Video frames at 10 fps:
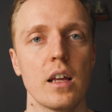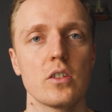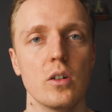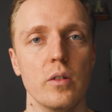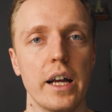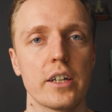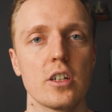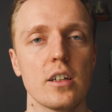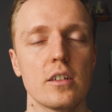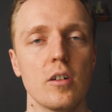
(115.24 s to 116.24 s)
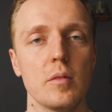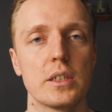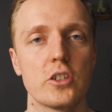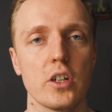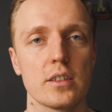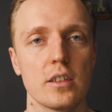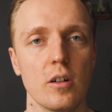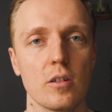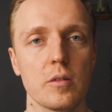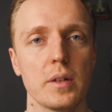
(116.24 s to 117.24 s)
So actually DOM is just a
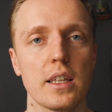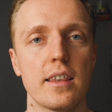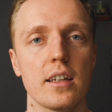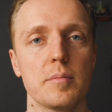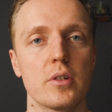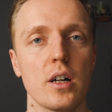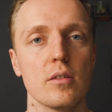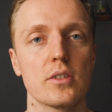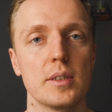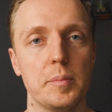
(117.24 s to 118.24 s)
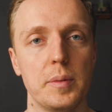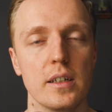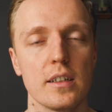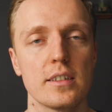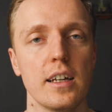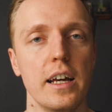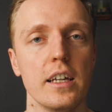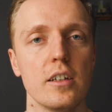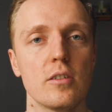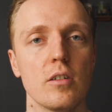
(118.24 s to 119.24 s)
document that browser builds
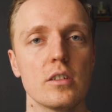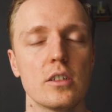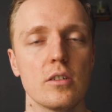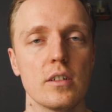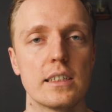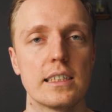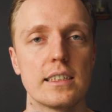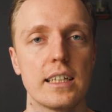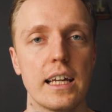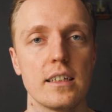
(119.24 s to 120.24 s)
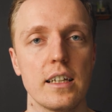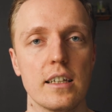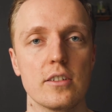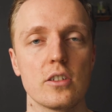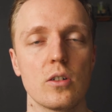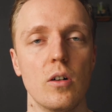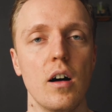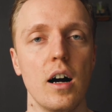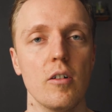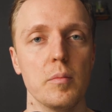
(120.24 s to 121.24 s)
in order to understand and
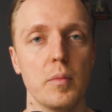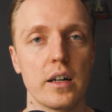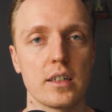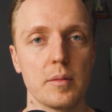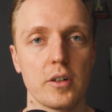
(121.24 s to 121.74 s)
store our markup